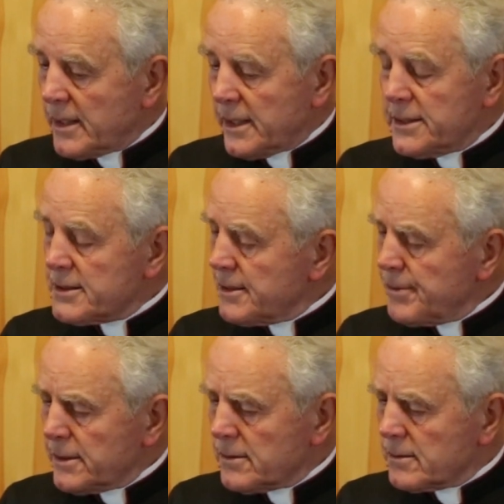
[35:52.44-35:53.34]
And he's
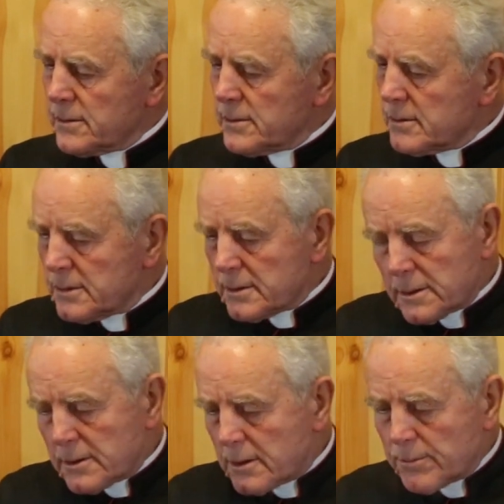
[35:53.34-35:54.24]
typical.
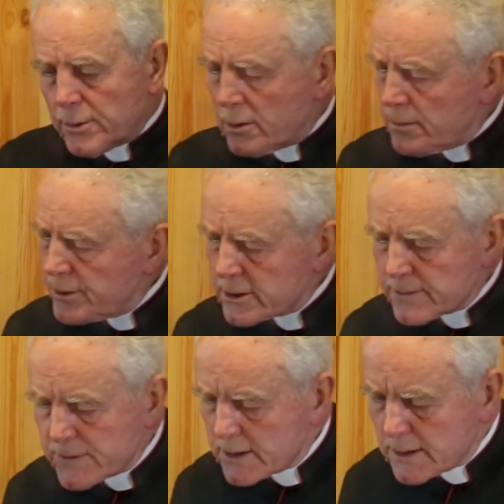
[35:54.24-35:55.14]
Poor
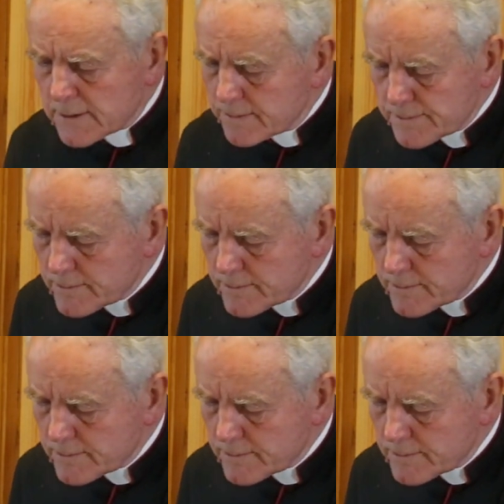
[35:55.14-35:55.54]
Bishop Foley.